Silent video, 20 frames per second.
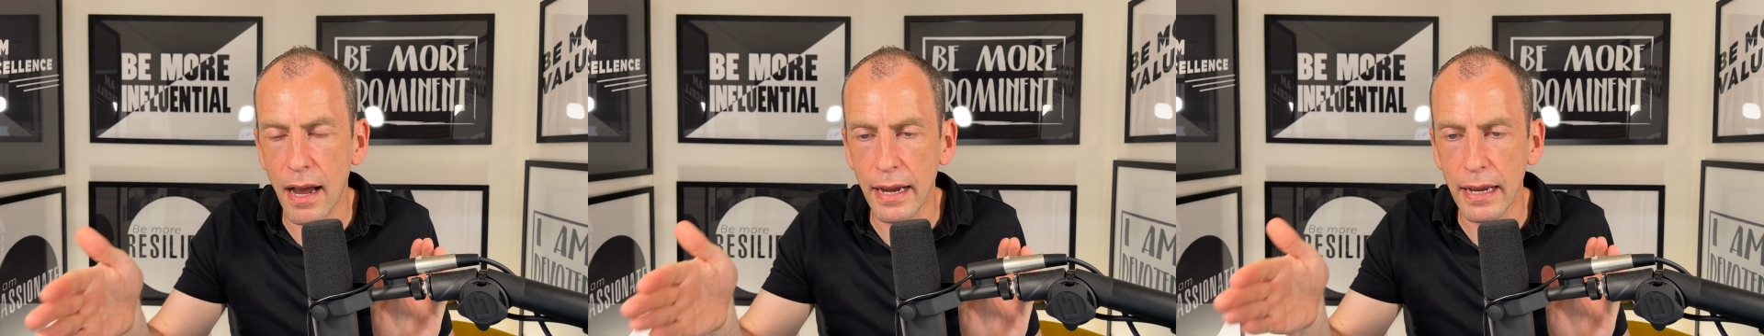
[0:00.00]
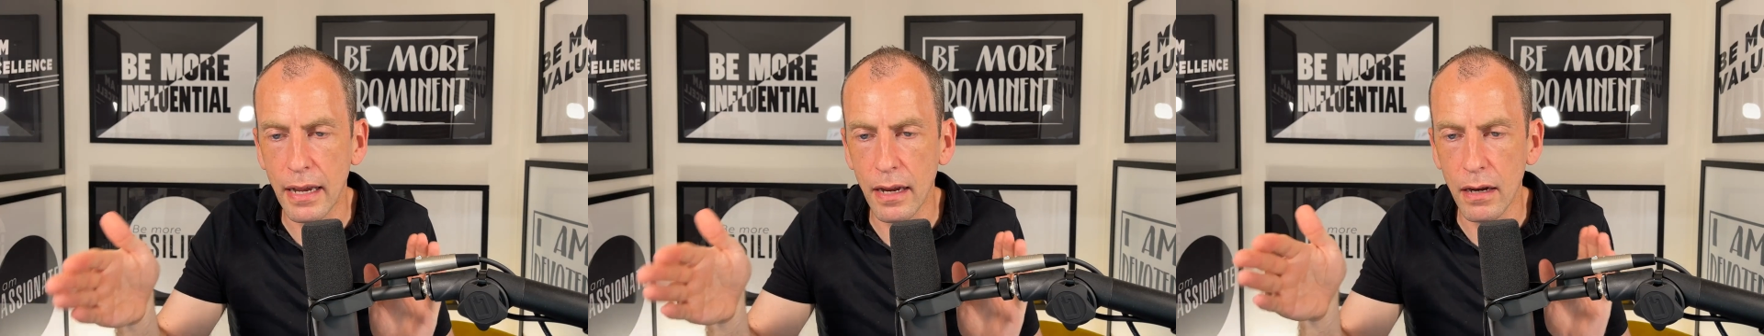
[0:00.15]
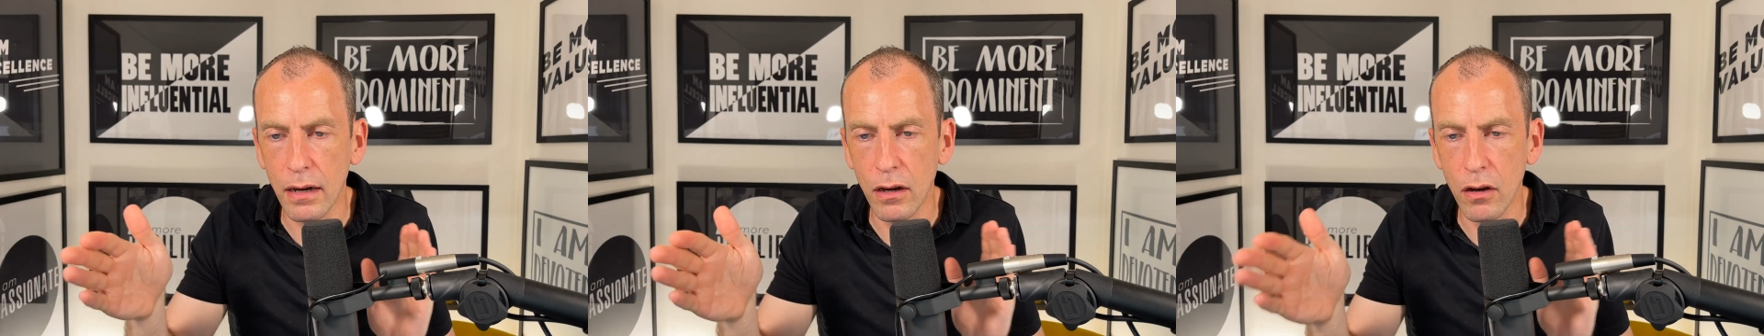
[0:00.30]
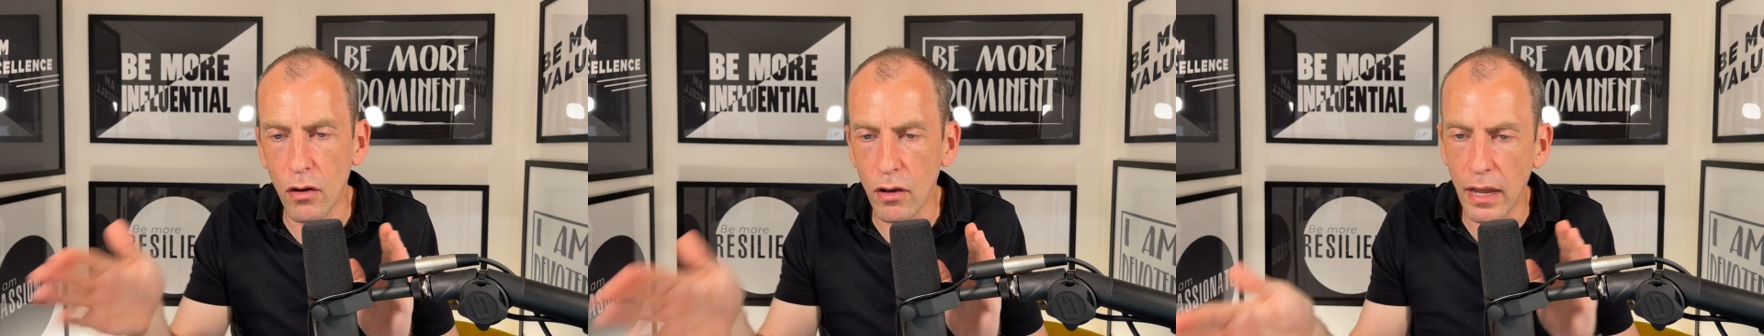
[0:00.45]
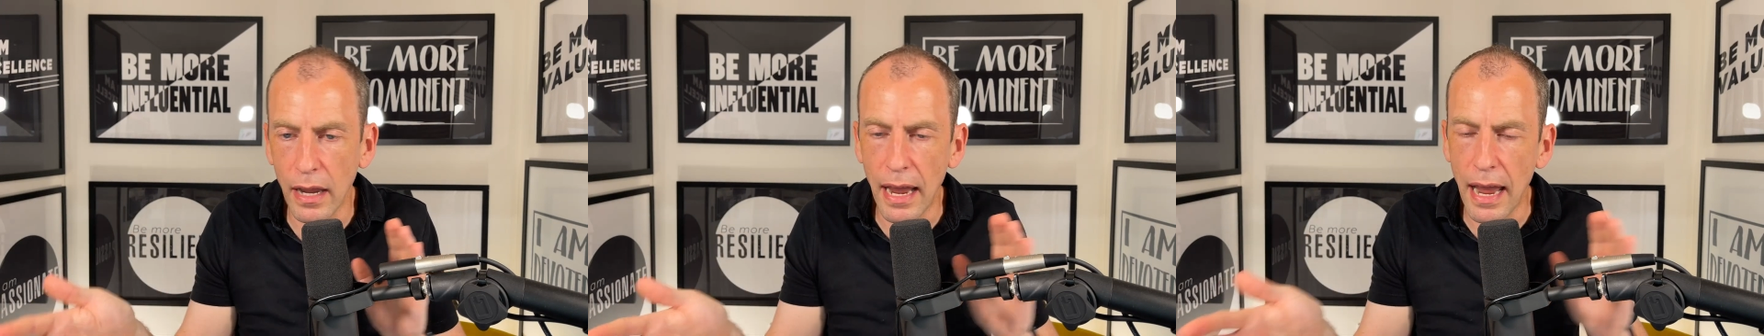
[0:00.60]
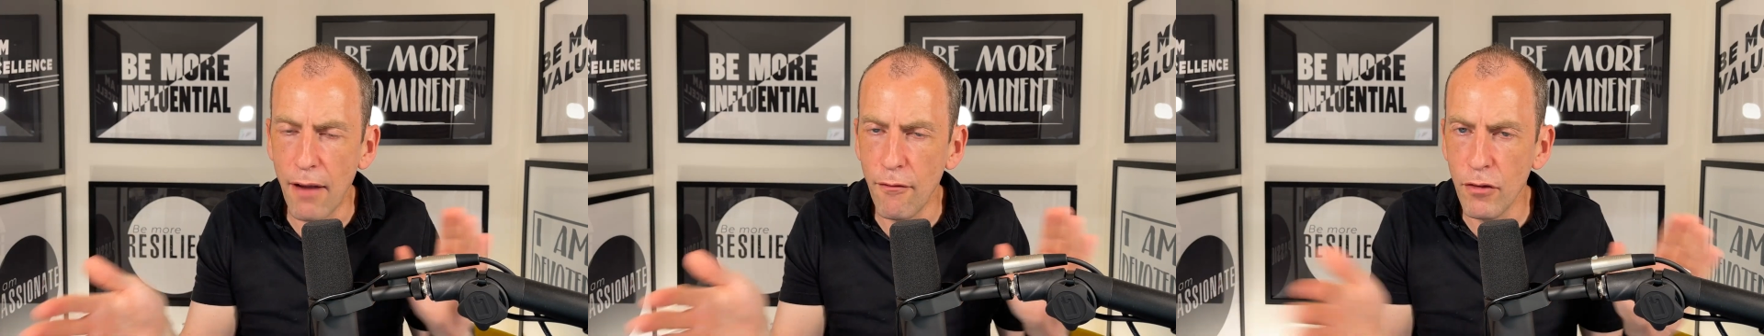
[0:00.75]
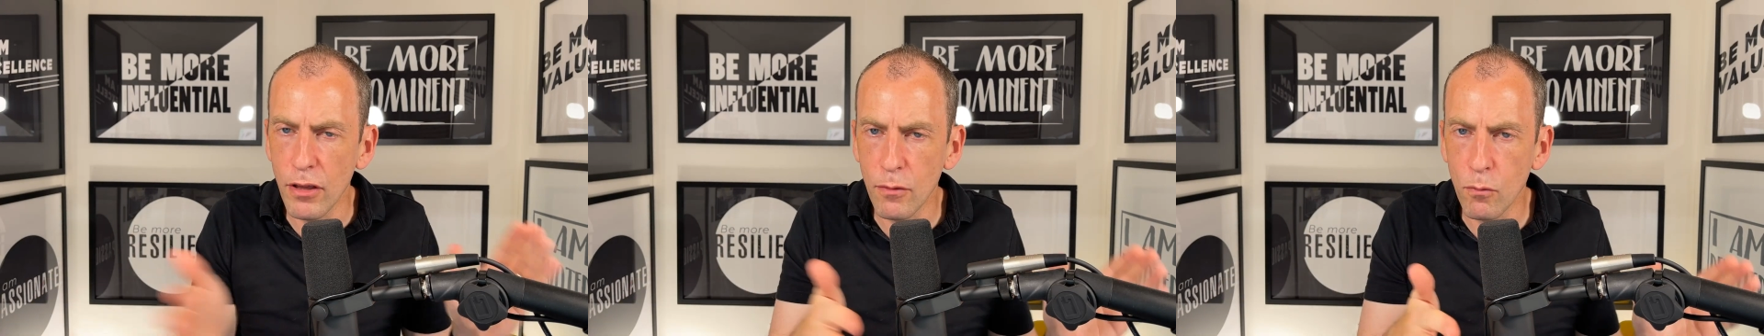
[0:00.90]
I can look at
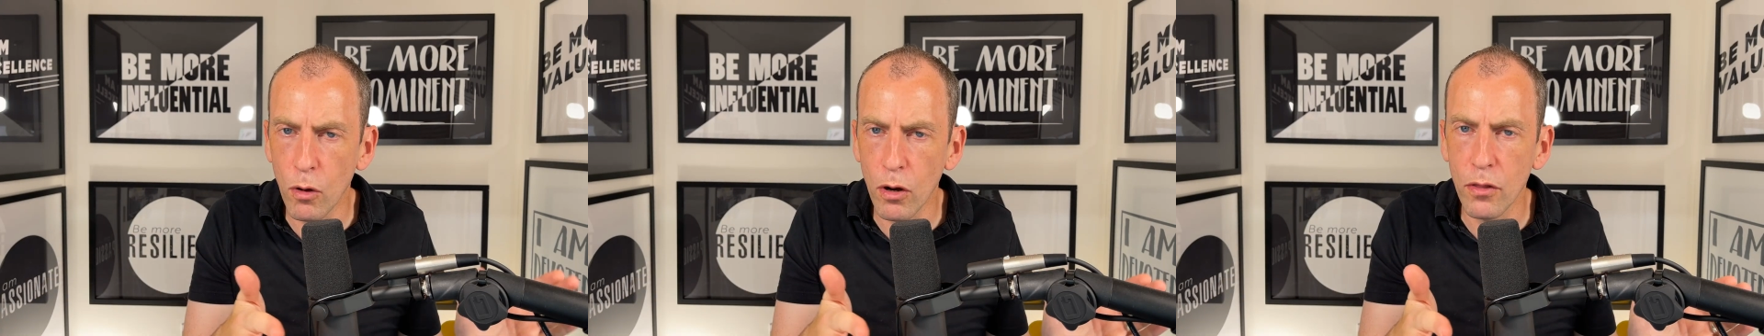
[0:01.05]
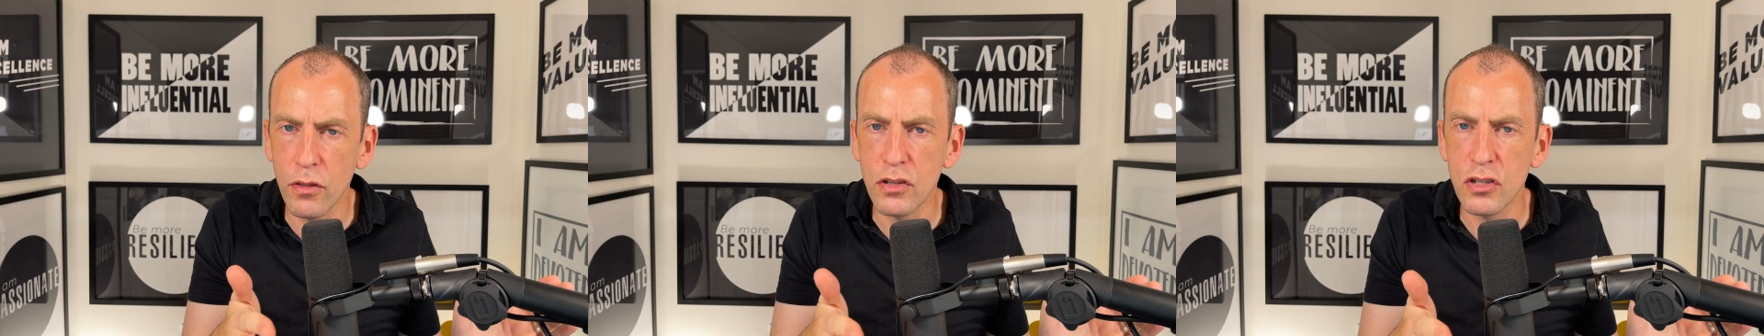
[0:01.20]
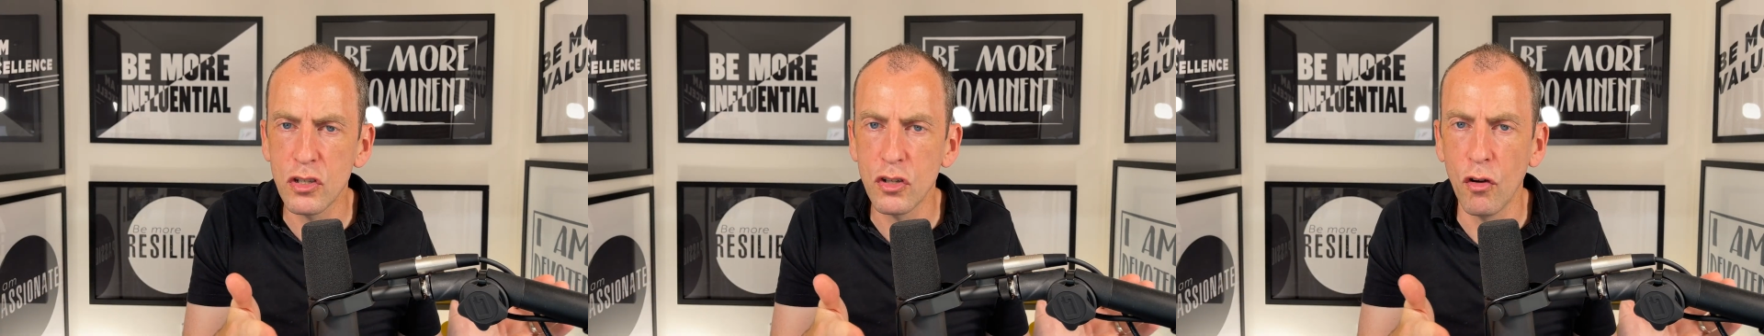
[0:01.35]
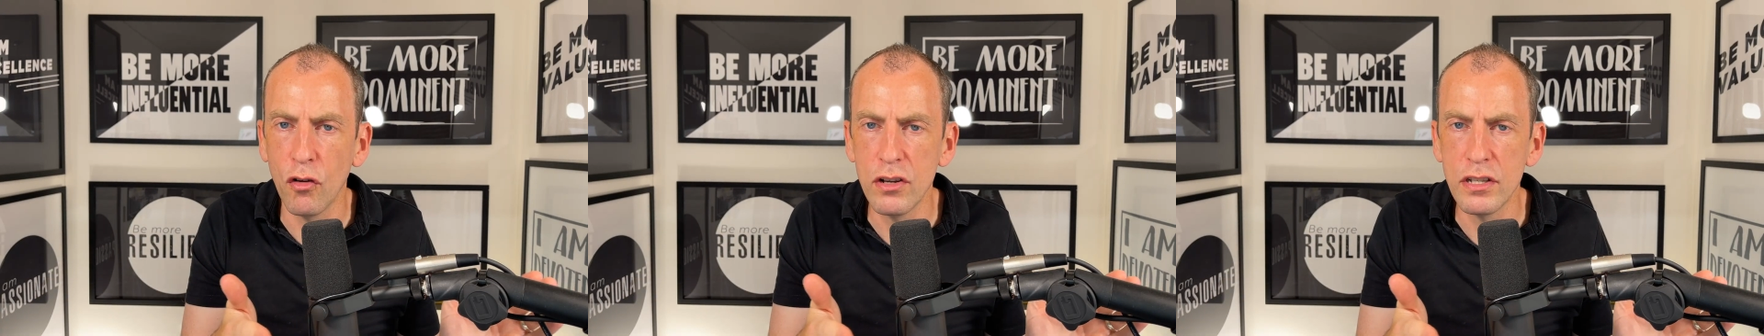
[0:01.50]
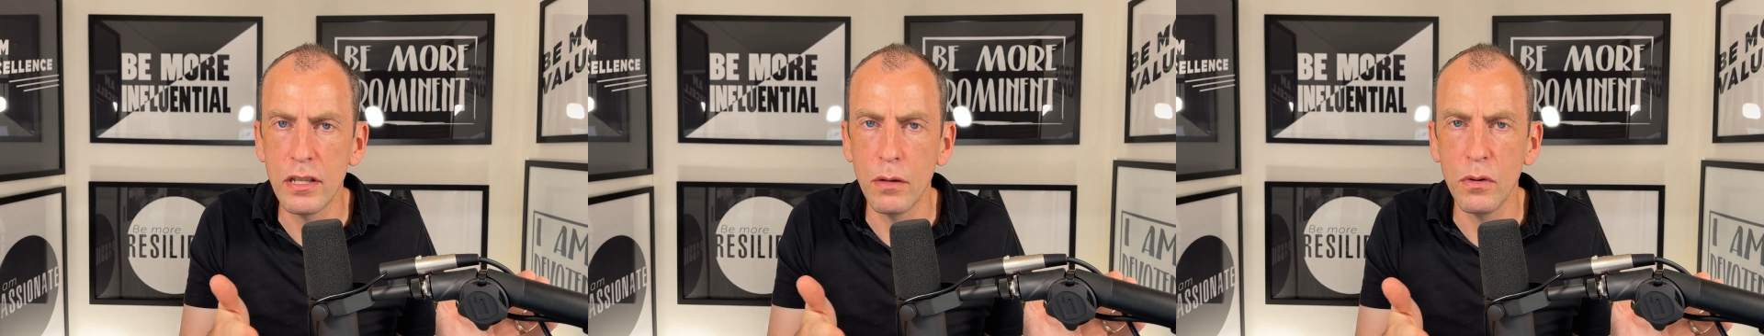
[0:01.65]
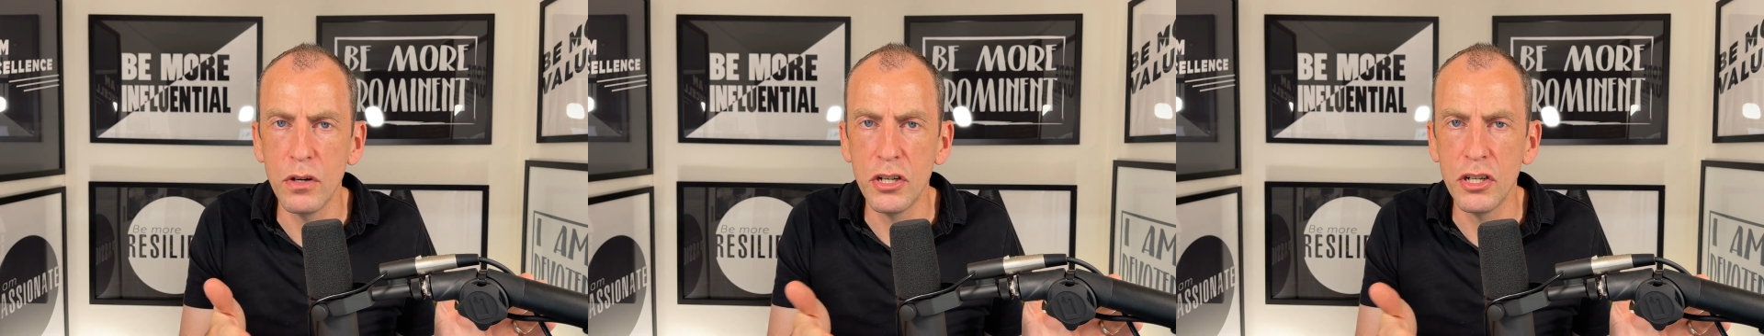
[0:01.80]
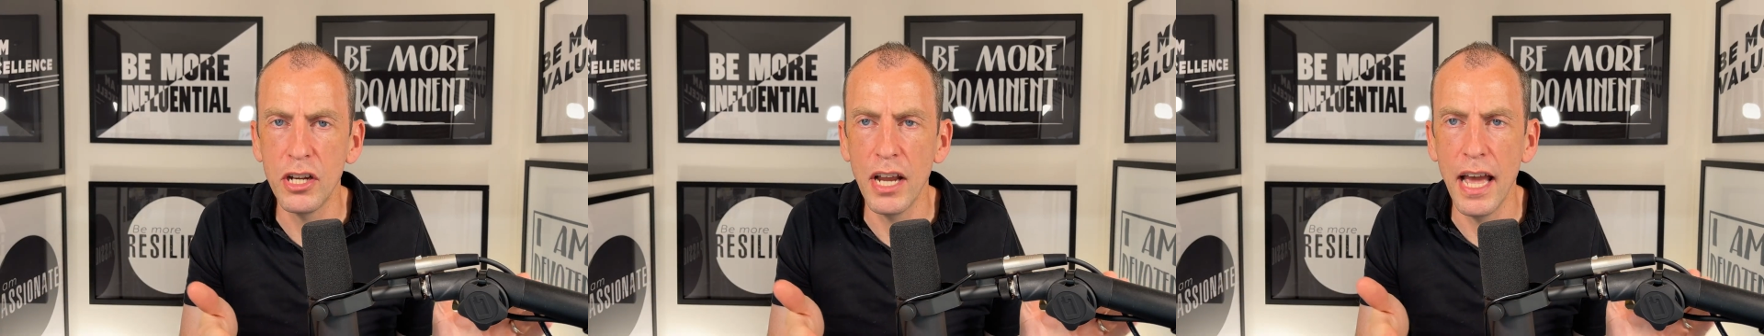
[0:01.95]
every one of the stories that
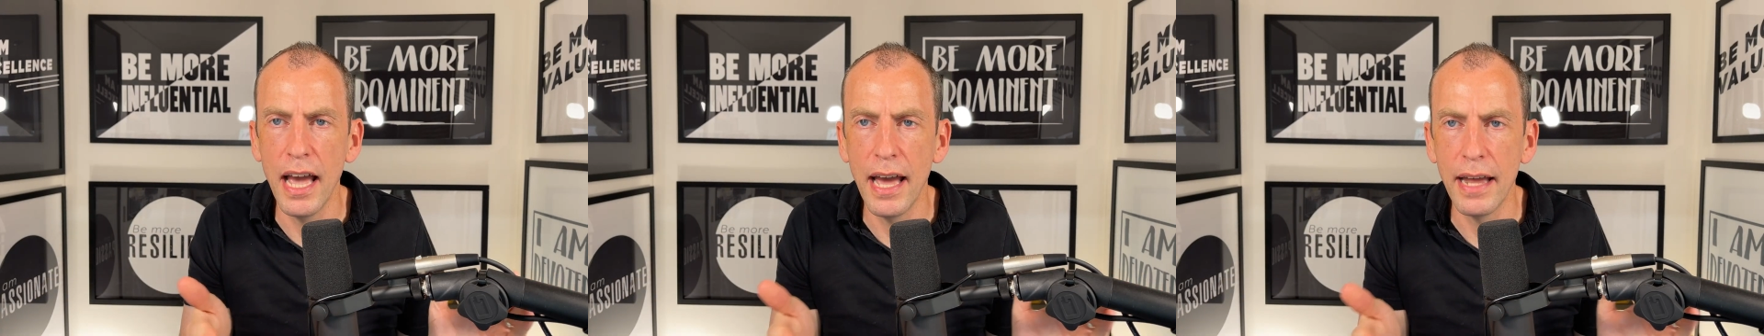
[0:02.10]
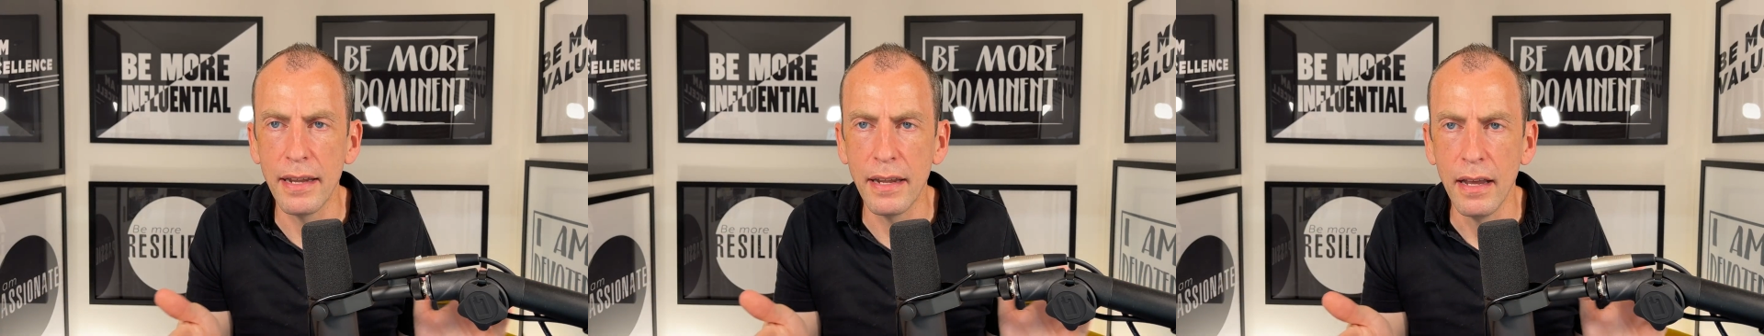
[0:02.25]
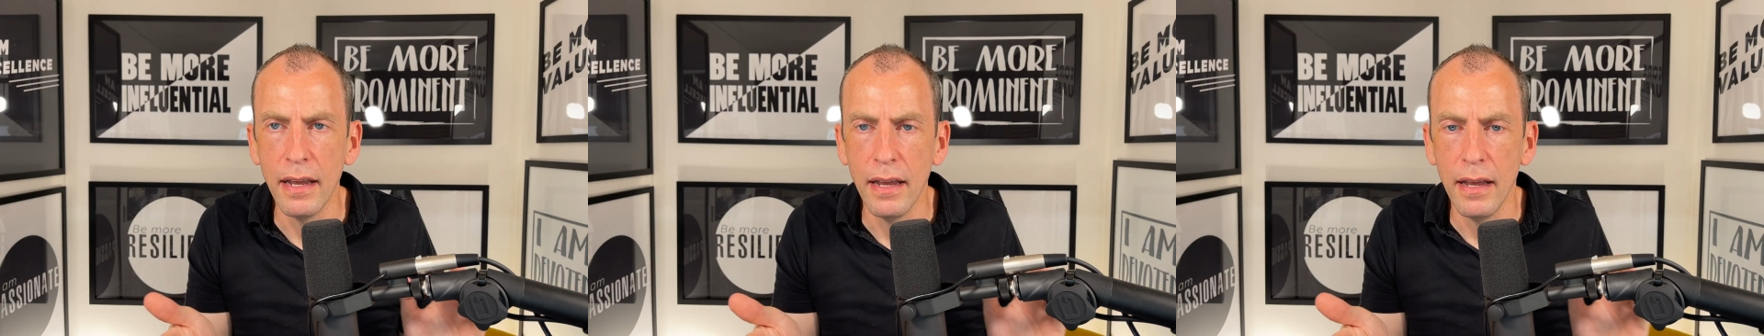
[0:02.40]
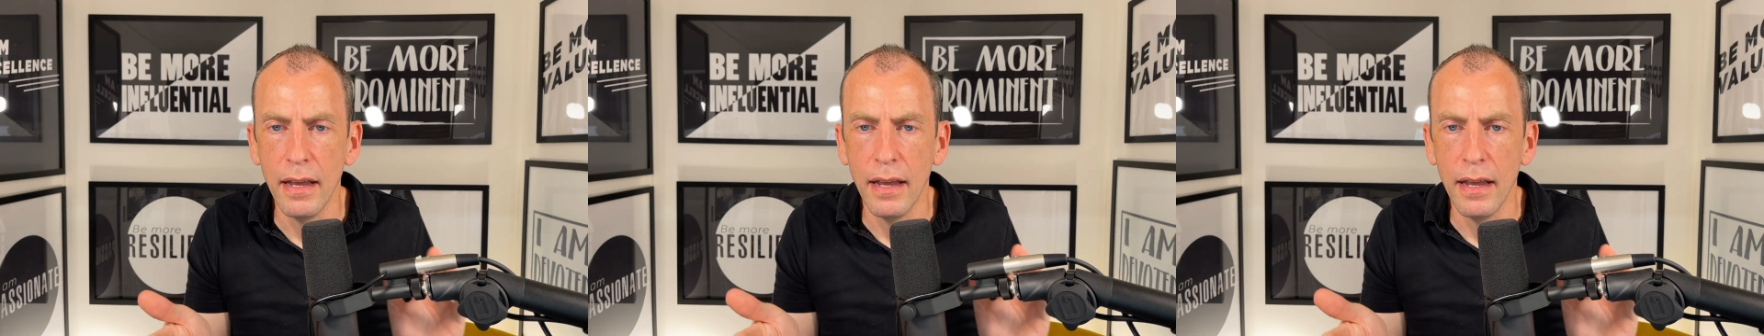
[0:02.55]
were shared,